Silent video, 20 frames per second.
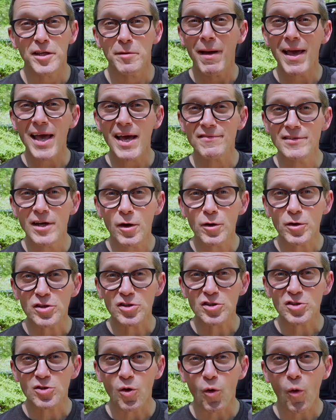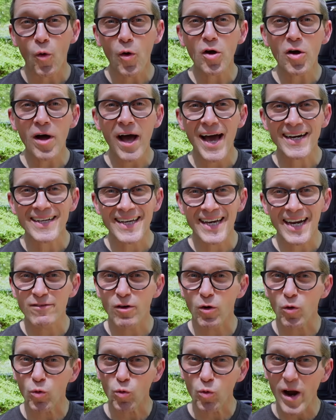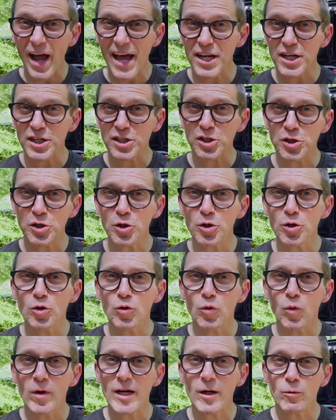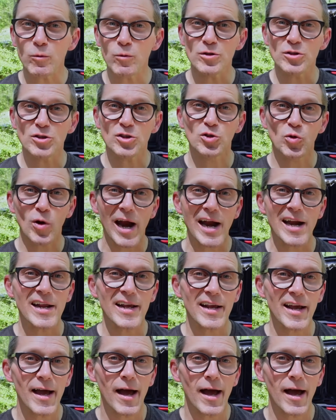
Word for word: You may have noticed the oil had kind of a reddish hue when it was draining